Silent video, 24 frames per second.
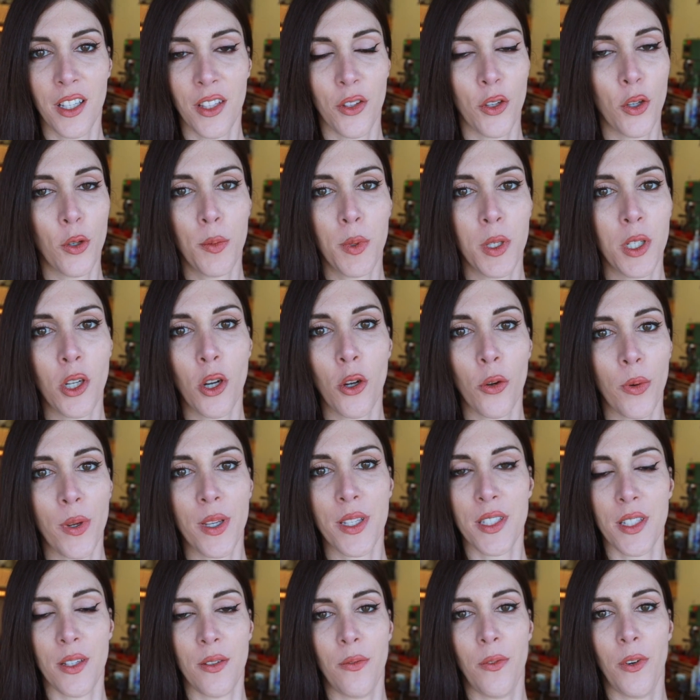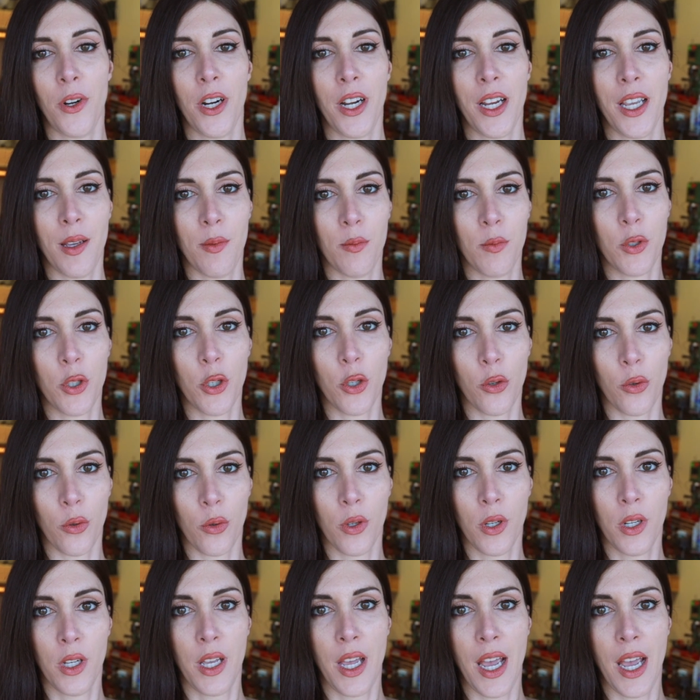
there would be no reason for him to